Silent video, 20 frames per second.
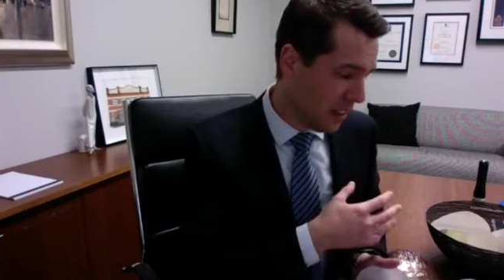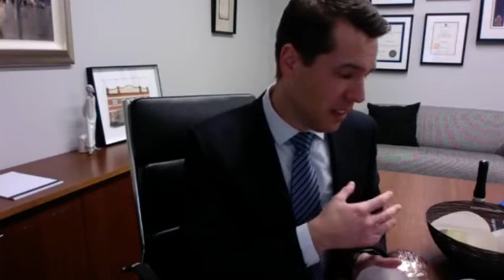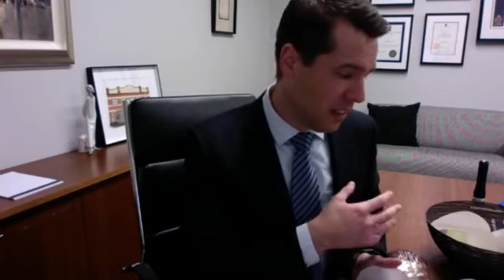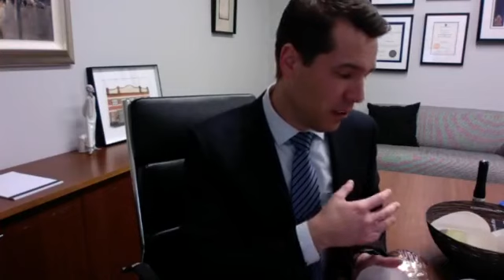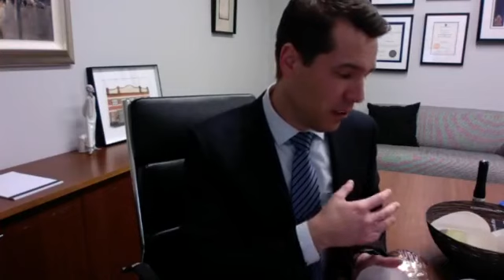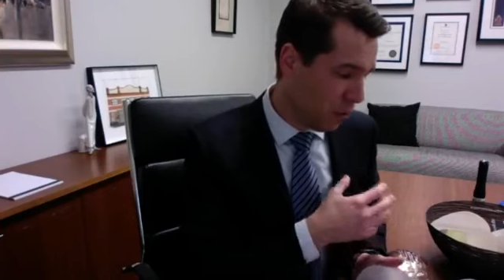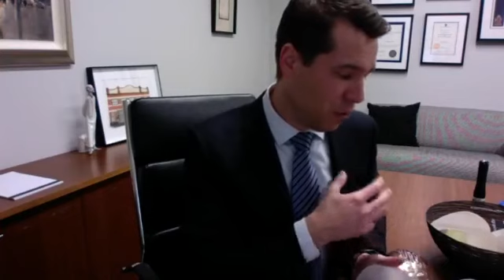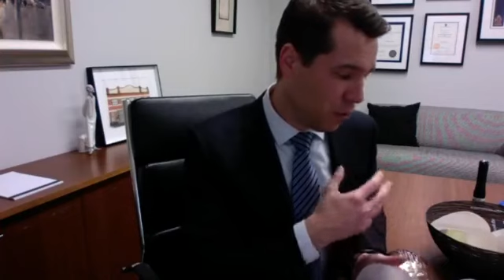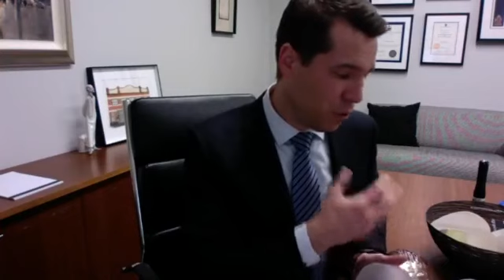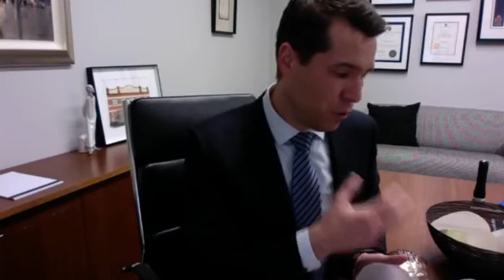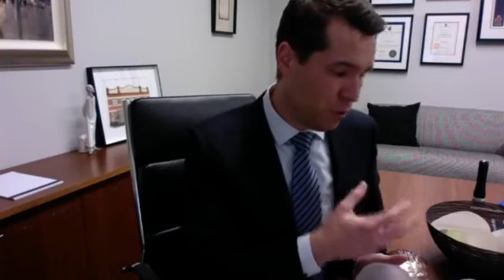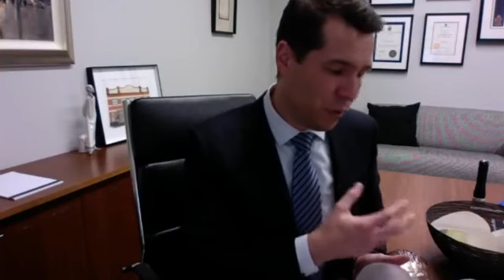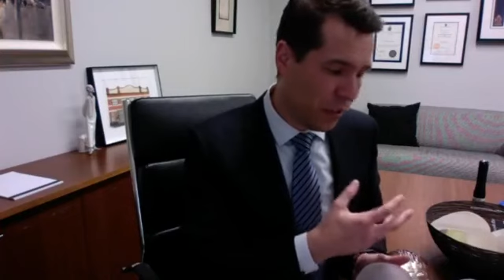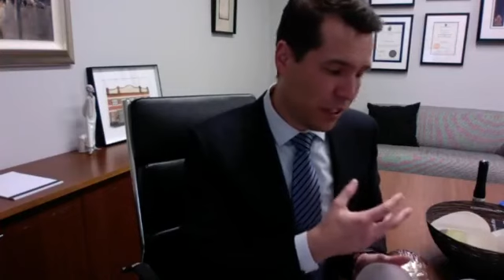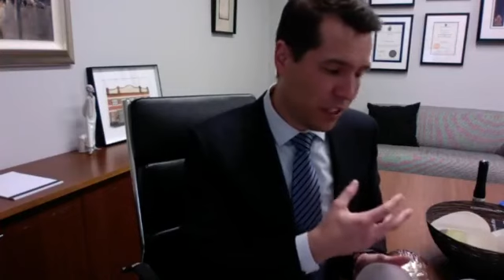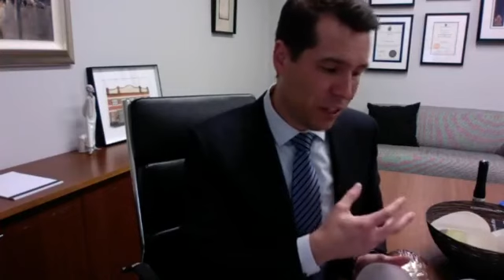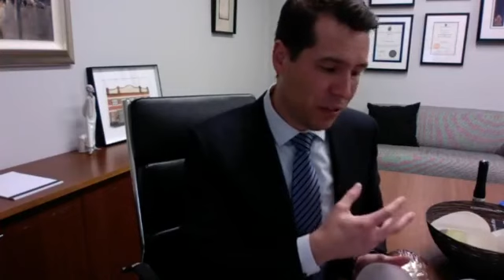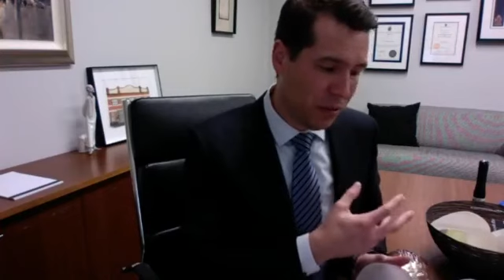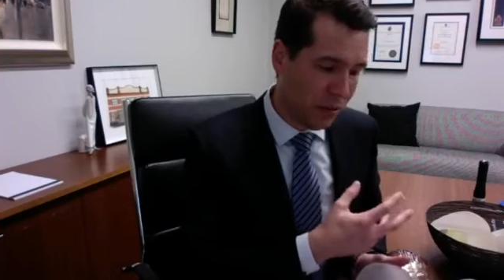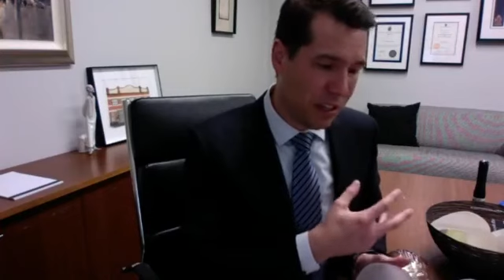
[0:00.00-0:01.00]
Would we
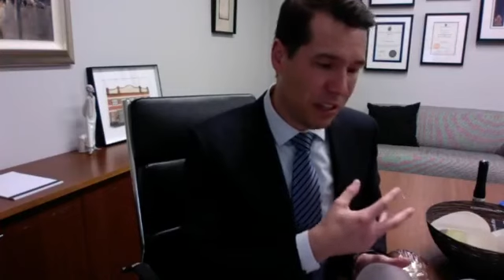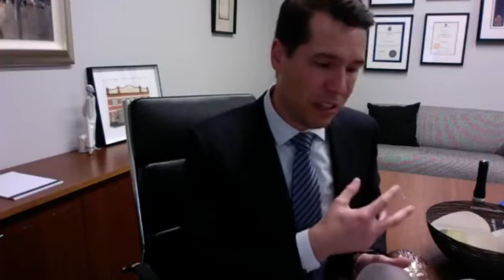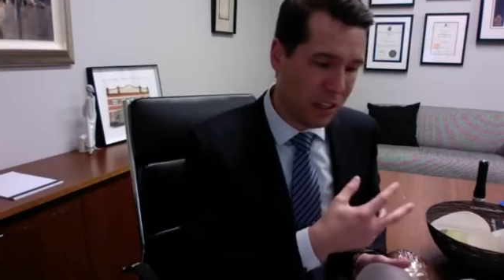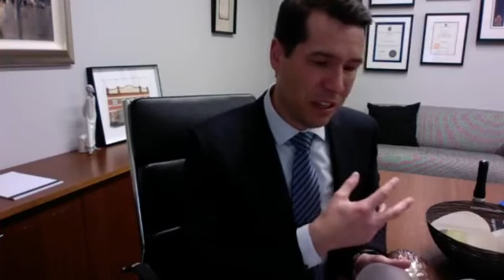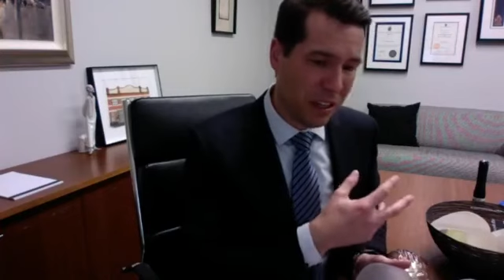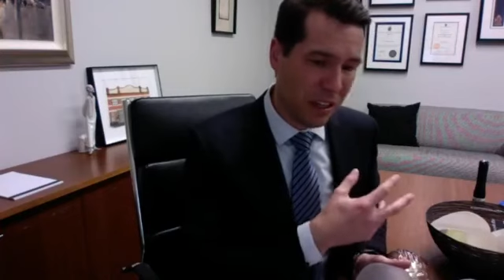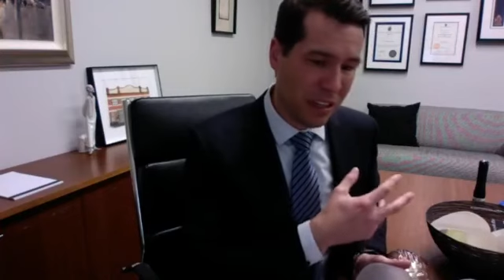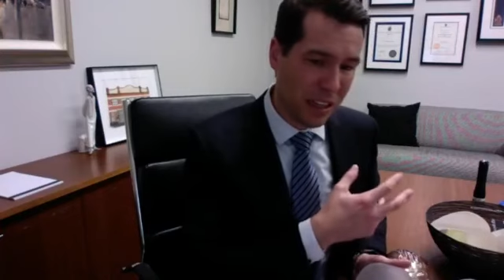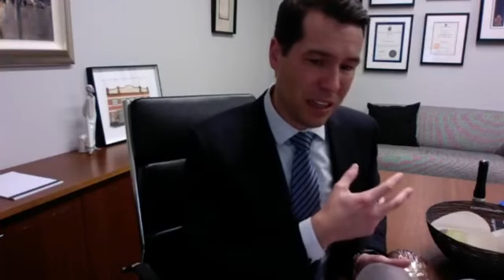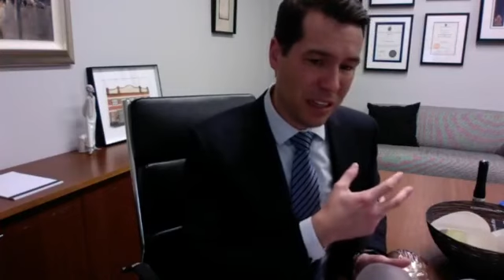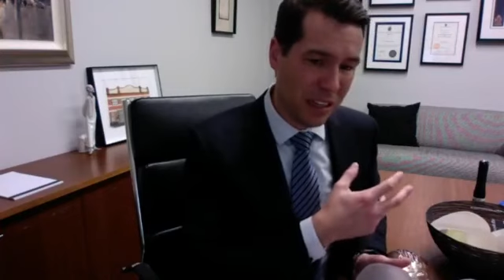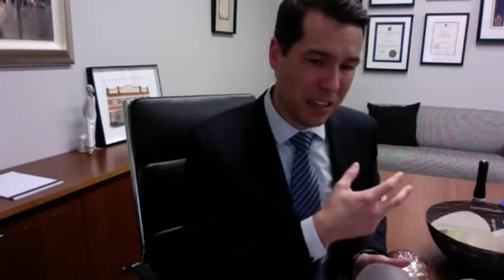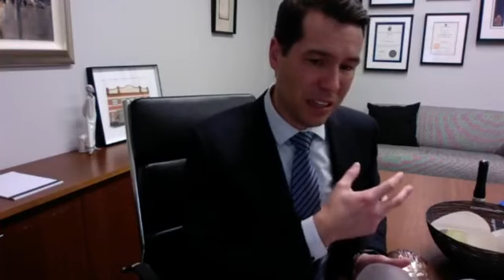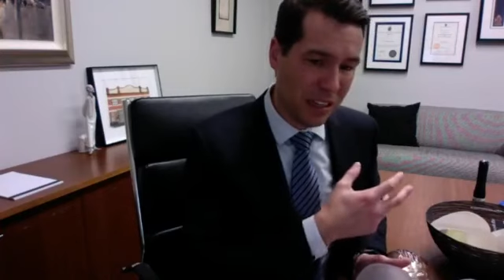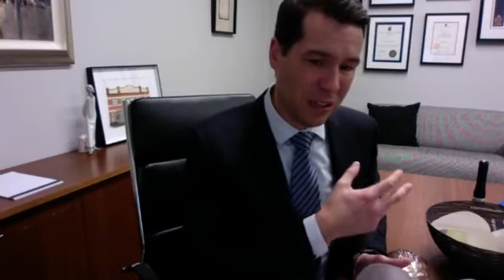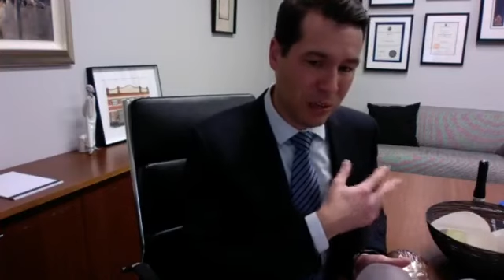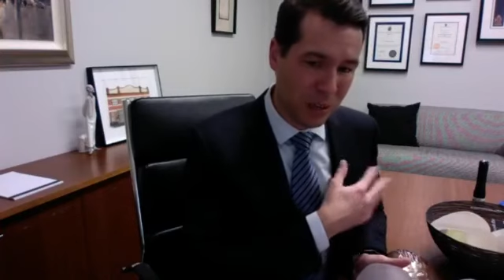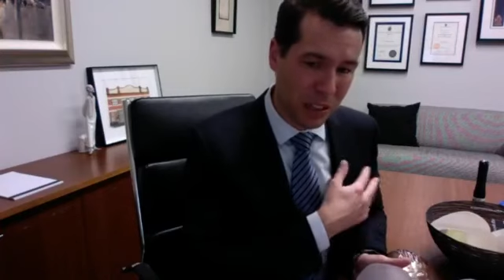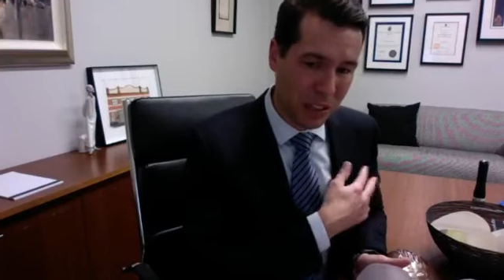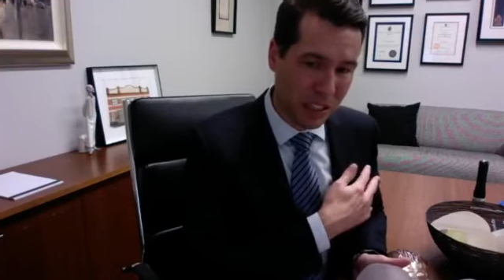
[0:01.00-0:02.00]
go in and
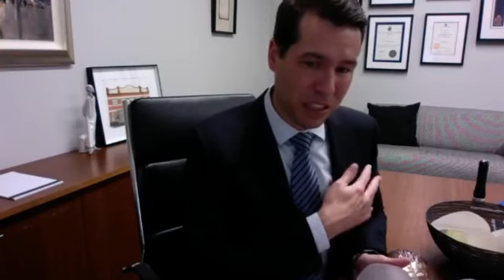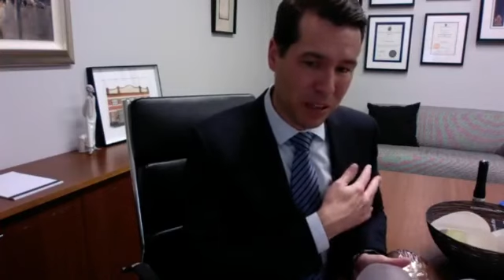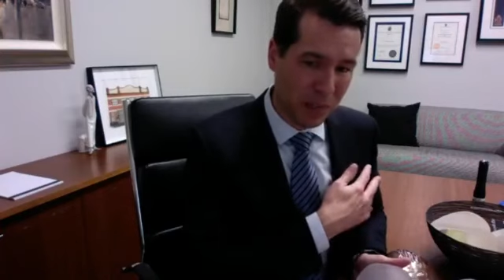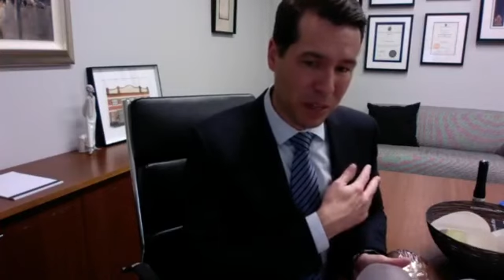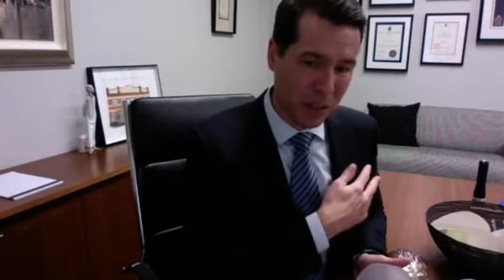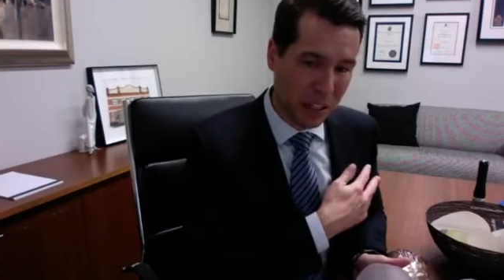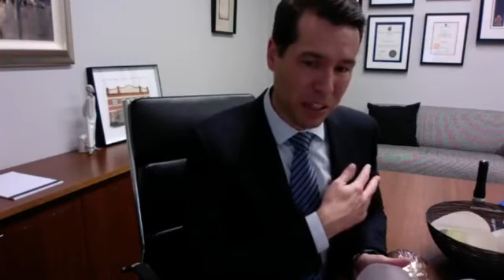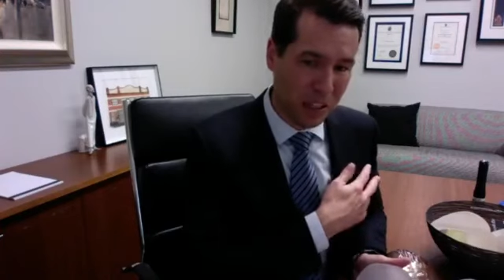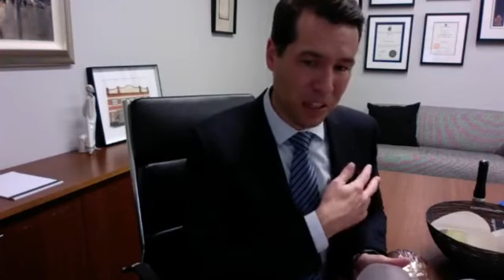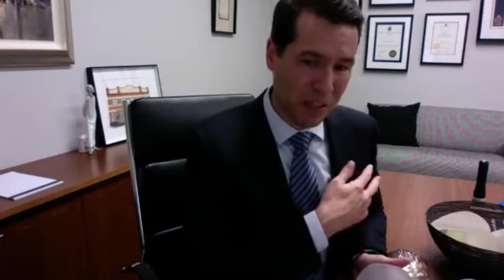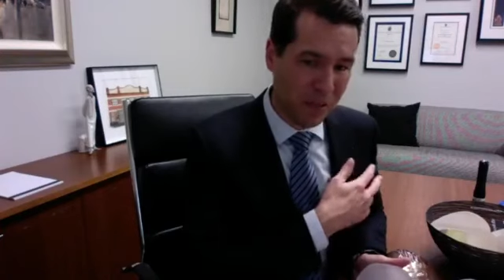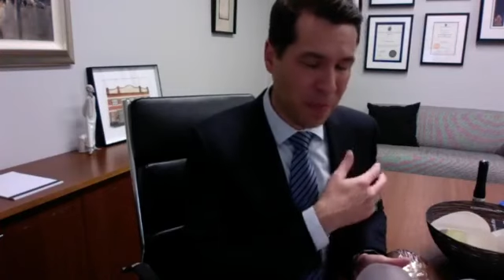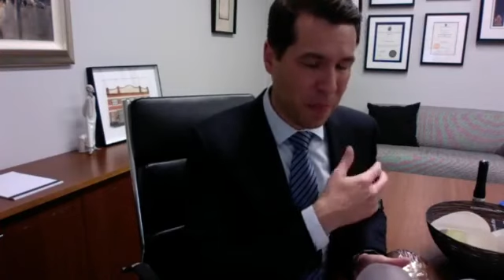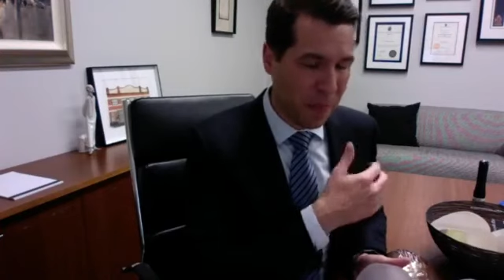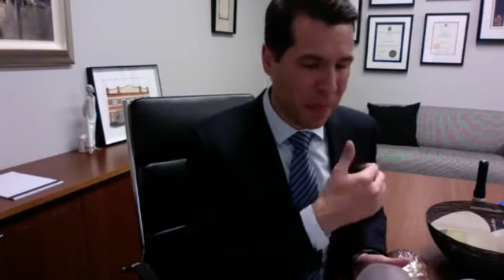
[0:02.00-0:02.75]
do anything about it?